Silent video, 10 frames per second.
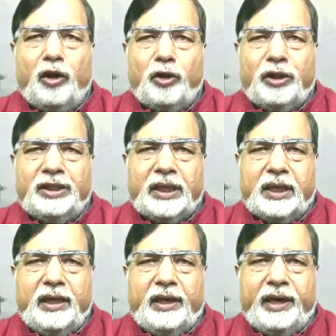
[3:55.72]
across the
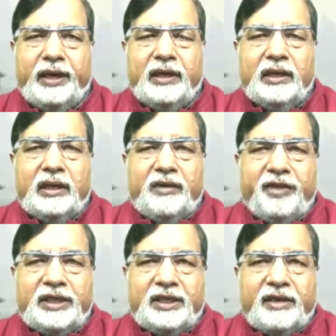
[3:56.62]
country,
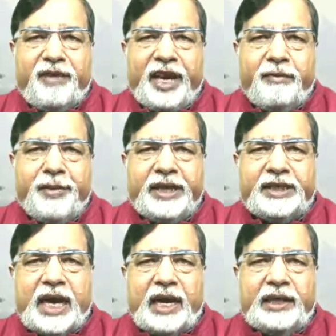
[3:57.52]
which is a very big
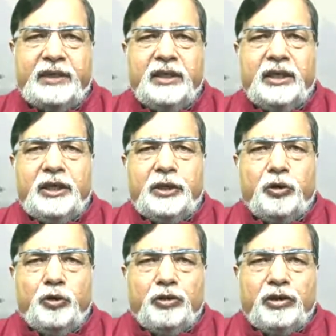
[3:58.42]
challenge
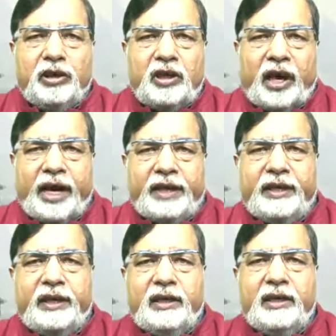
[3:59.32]
to correct
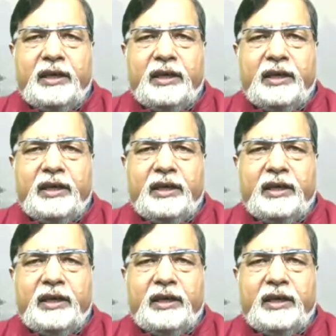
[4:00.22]
it